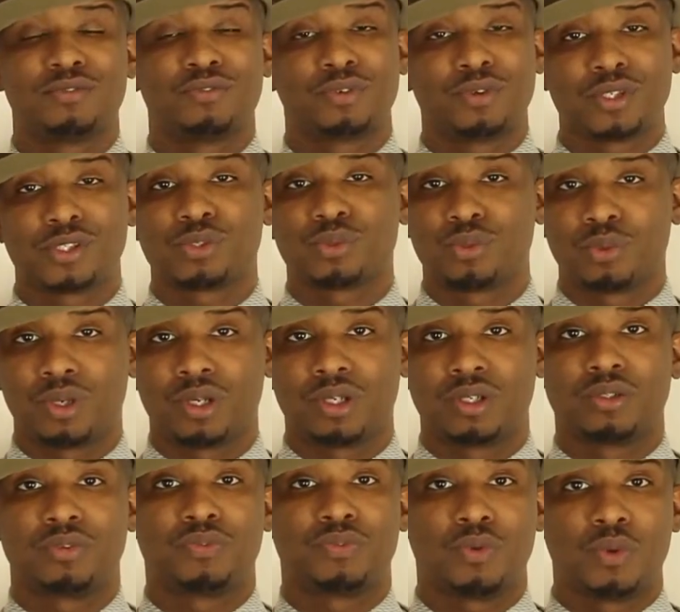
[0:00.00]
French
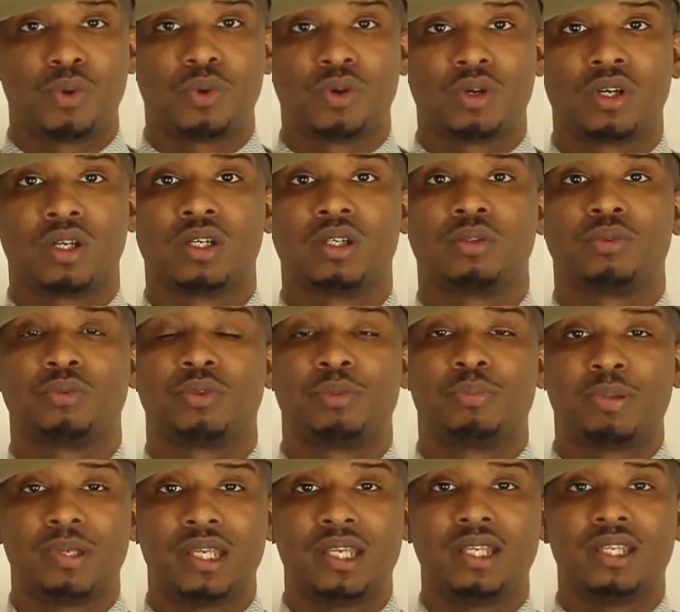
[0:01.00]
word for
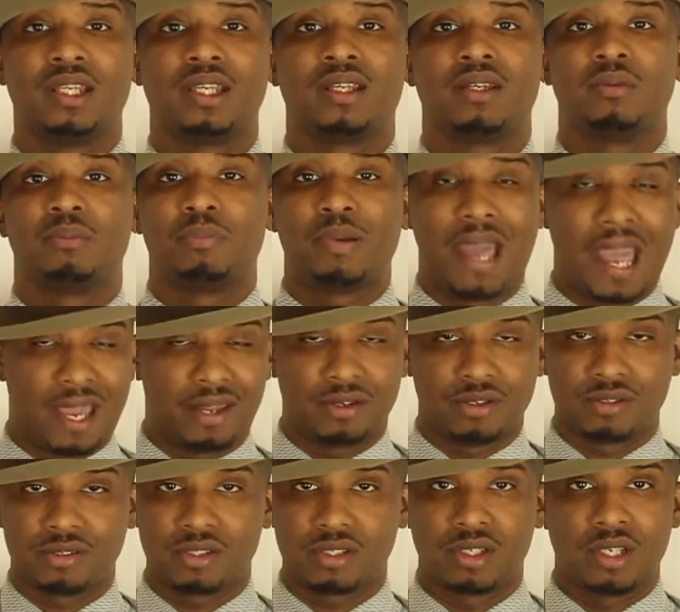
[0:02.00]
repeating
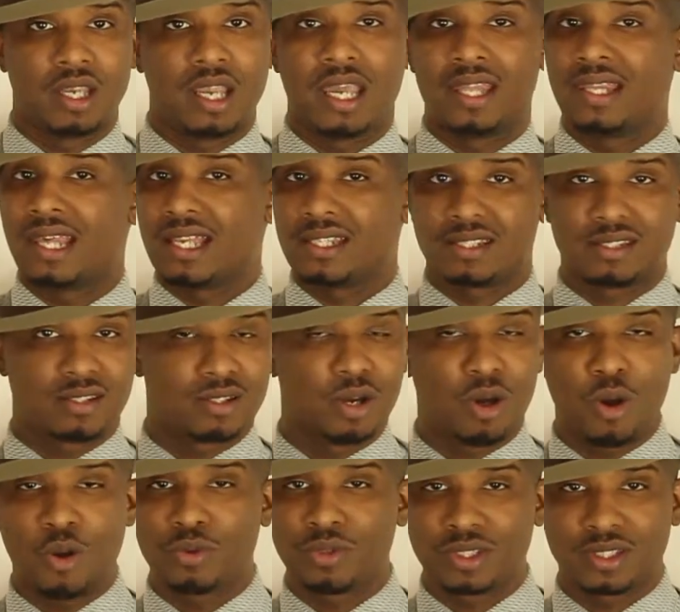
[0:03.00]
patterns. And that's the
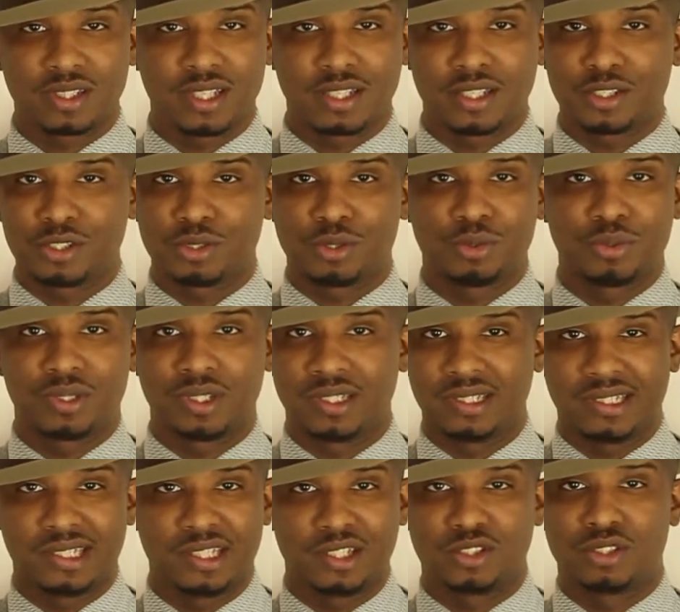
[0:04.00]
only thing that you really
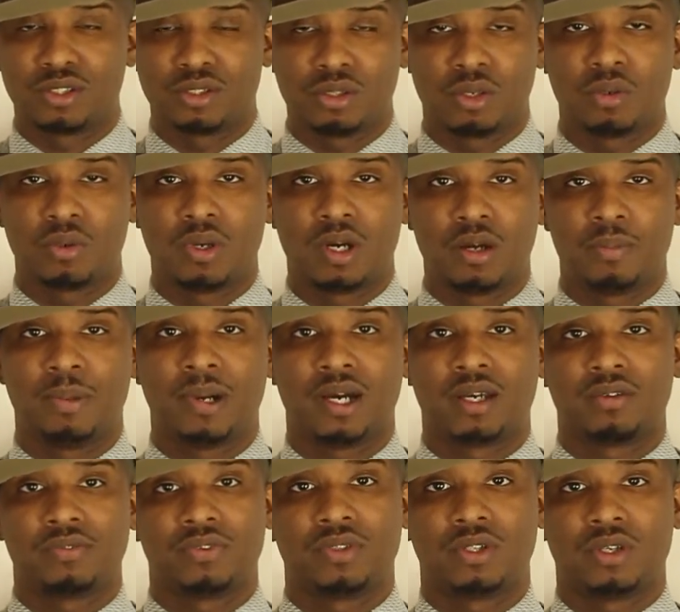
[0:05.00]
need to know about
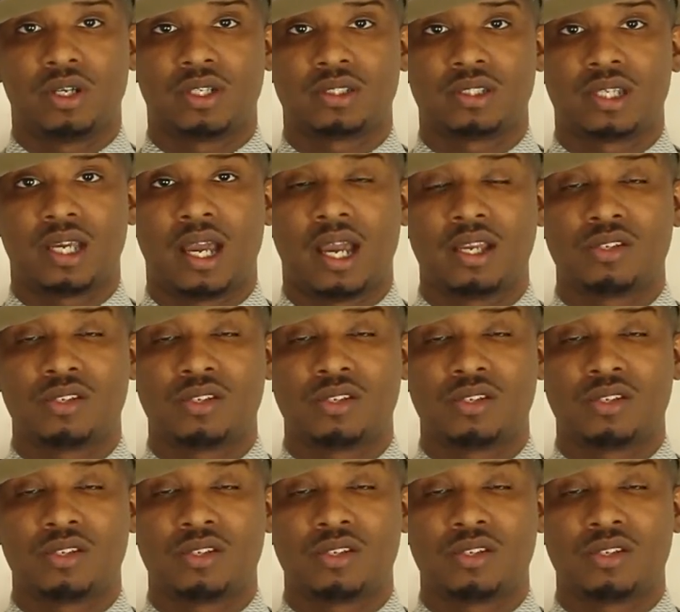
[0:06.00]
a foulard tie.